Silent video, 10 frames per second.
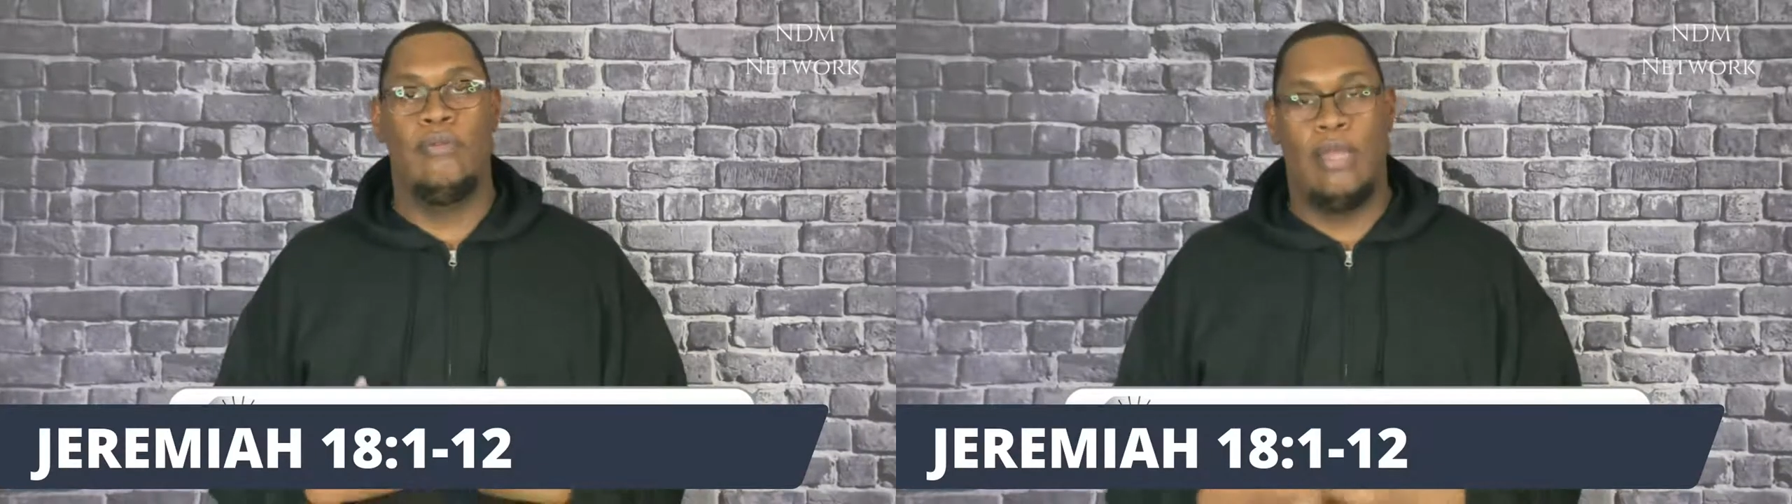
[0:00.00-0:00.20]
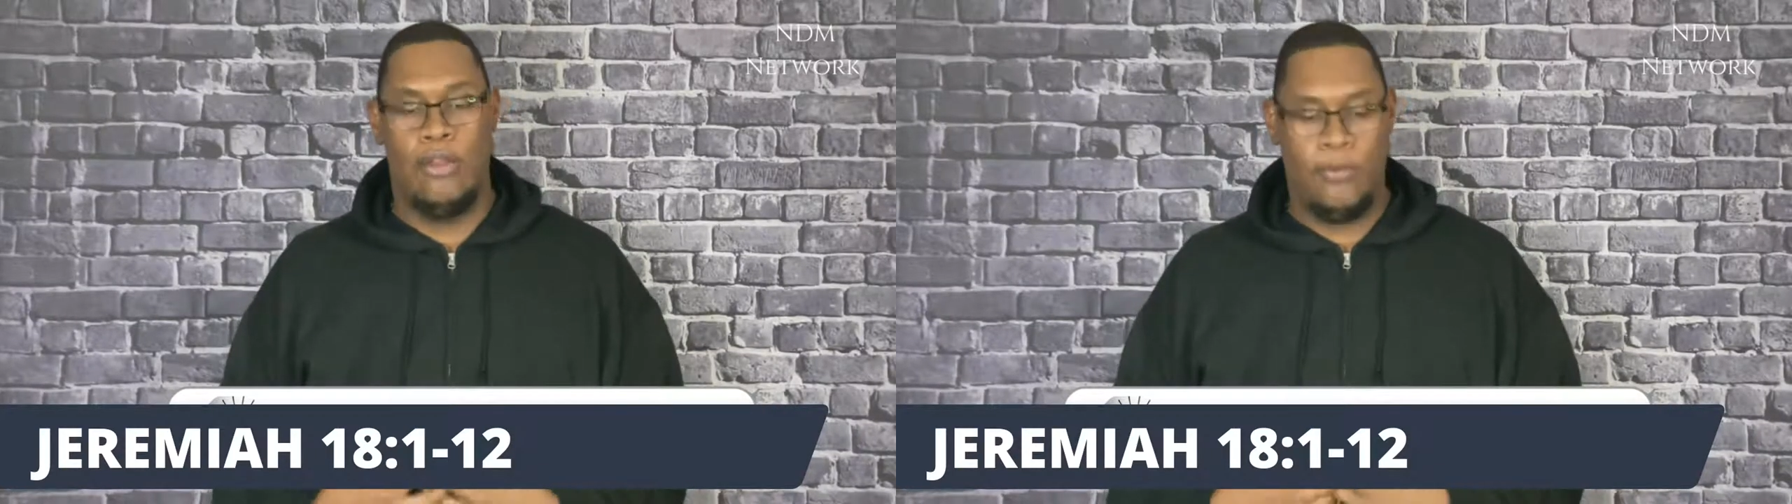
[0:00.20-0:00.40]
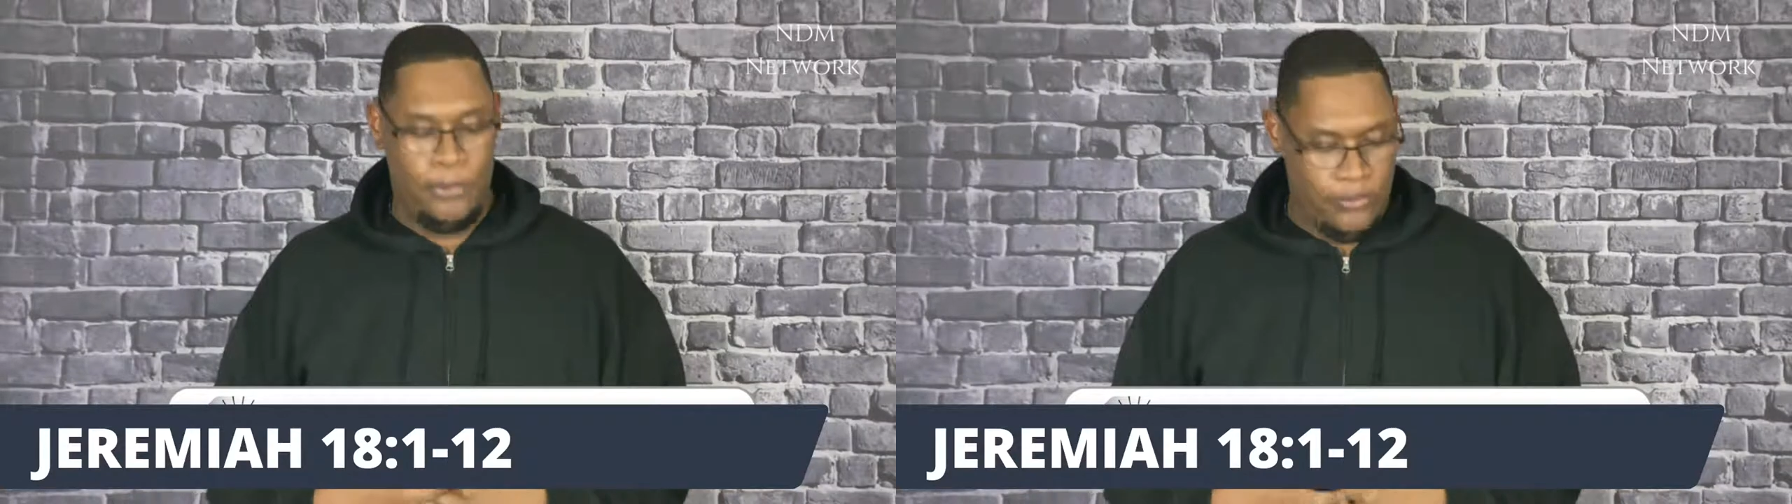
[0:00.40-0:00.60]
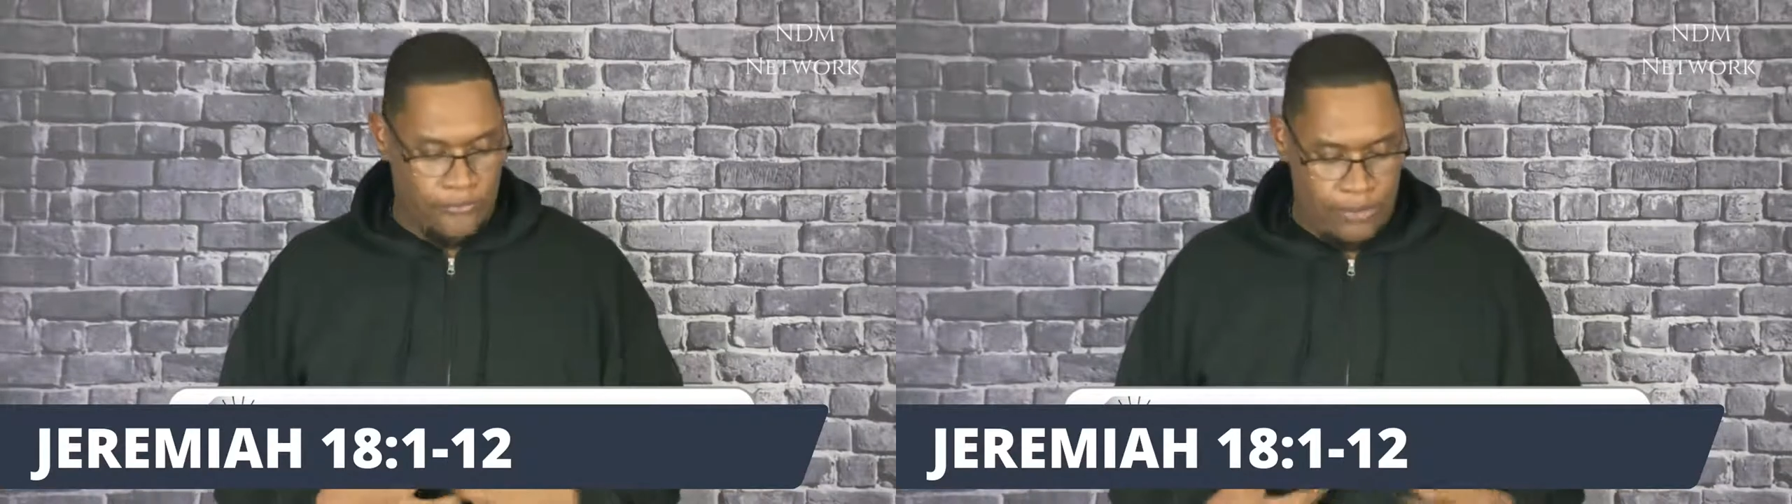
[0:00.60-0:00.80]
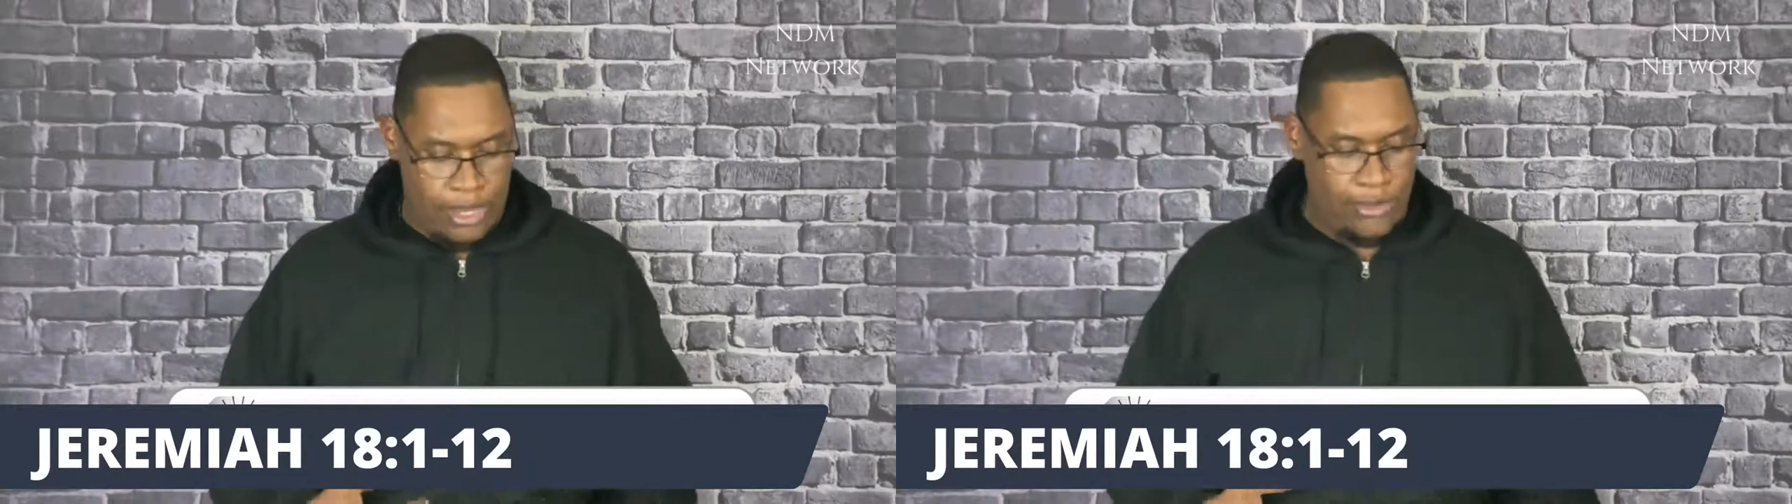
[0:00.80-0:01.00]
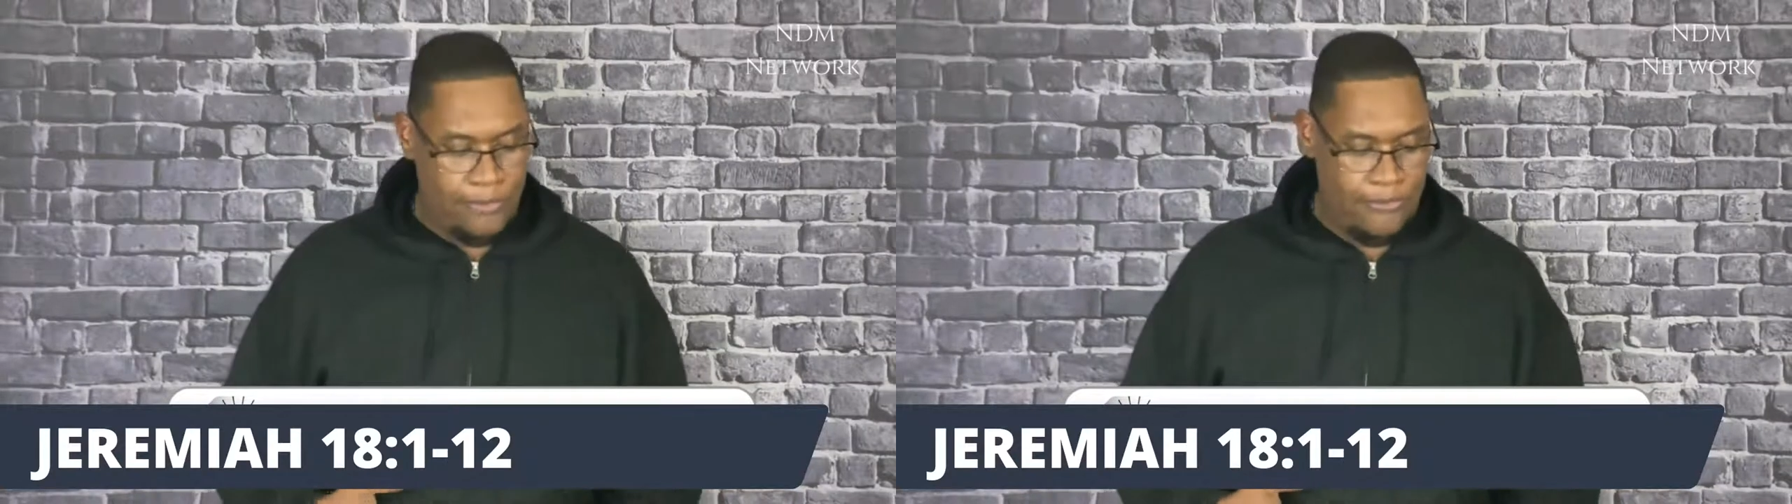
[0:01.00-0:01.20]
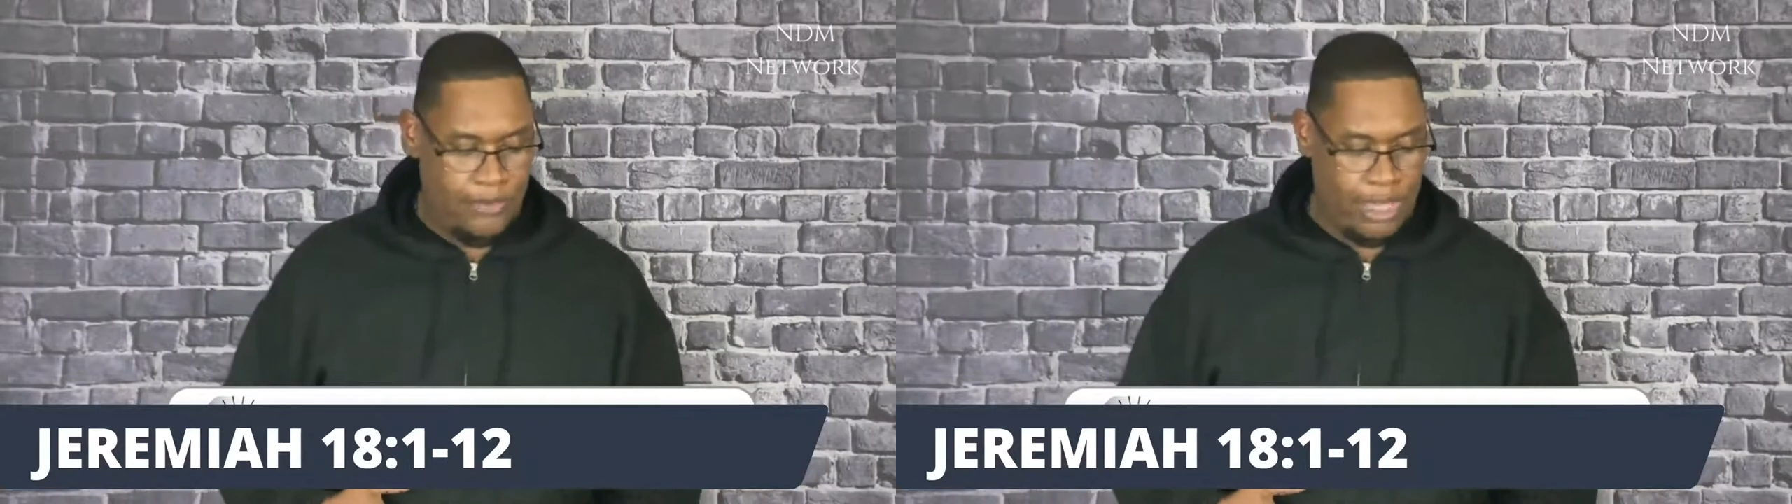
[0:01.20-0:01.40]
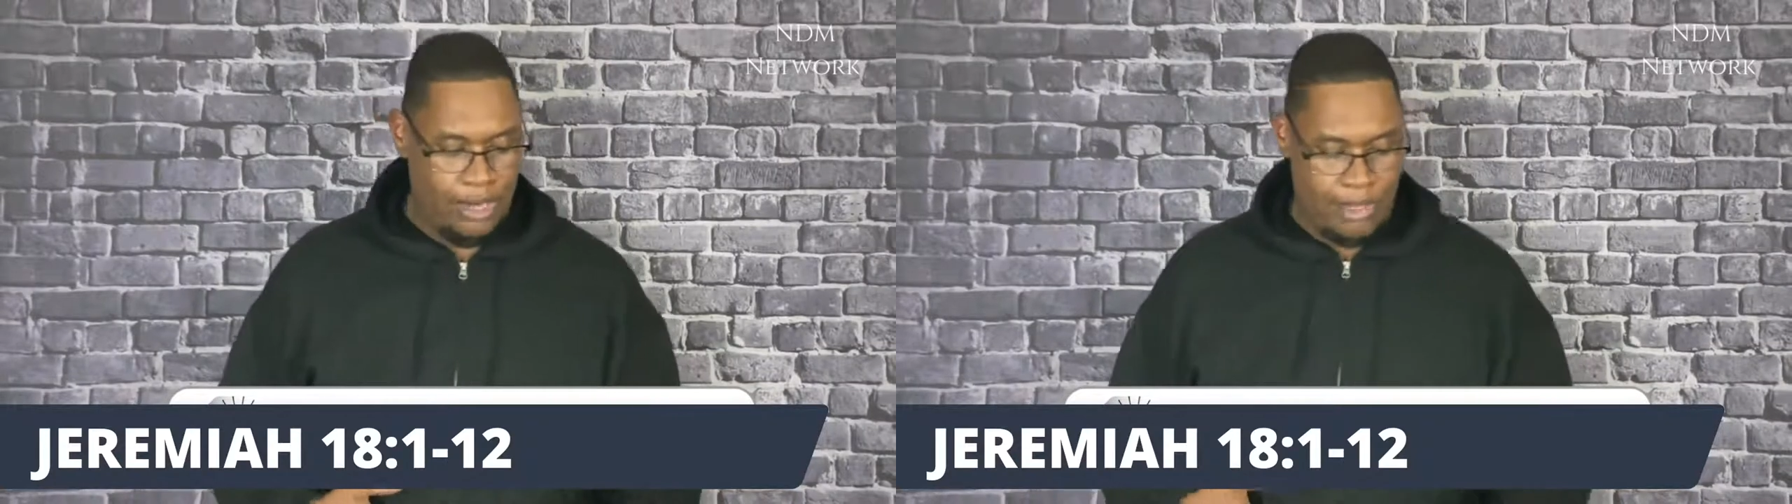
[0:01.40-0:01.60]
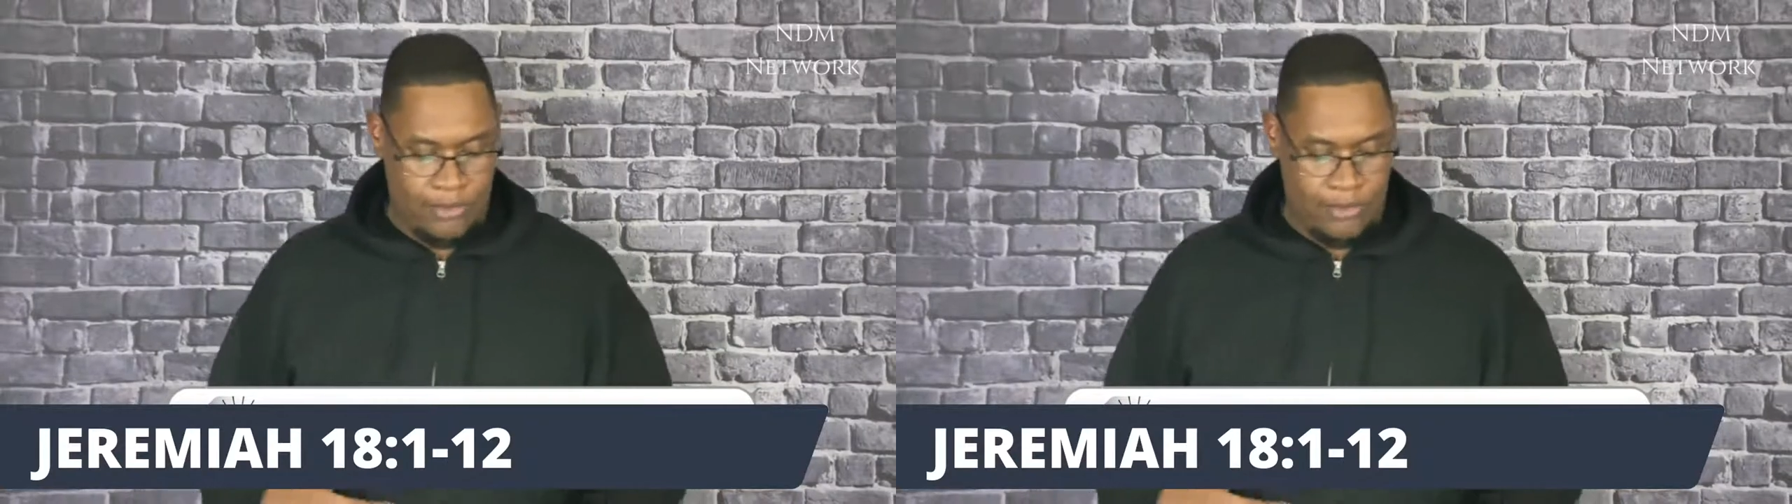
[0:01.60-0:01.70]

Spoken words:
I hope you follow me.